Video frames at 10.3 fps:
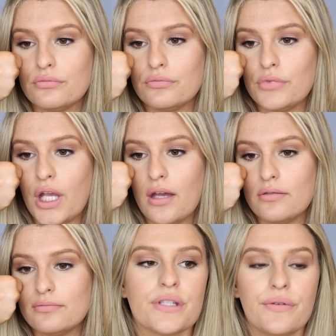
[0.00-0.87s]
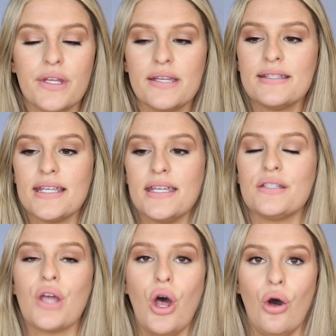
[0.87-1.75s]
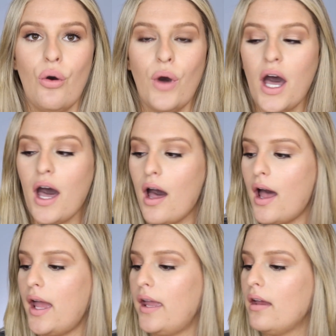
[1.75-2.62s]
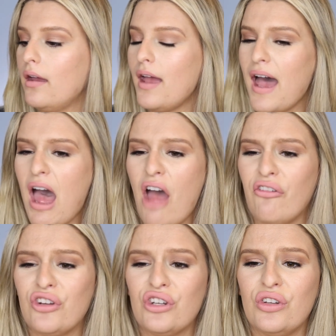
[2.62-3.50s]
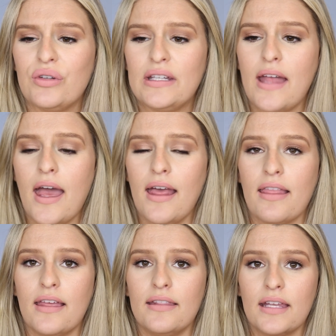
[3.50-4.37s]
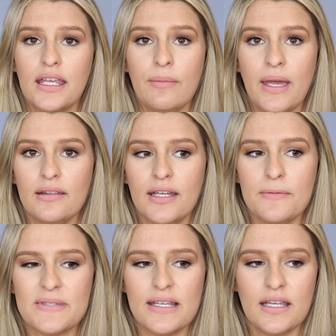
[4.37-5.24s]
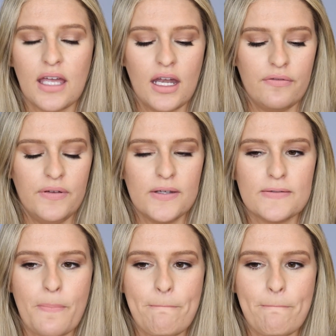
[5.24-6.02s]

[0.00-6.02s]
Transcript: Yeah, so this is Oh Hi. After doing that and then licking my lips, it kind of feels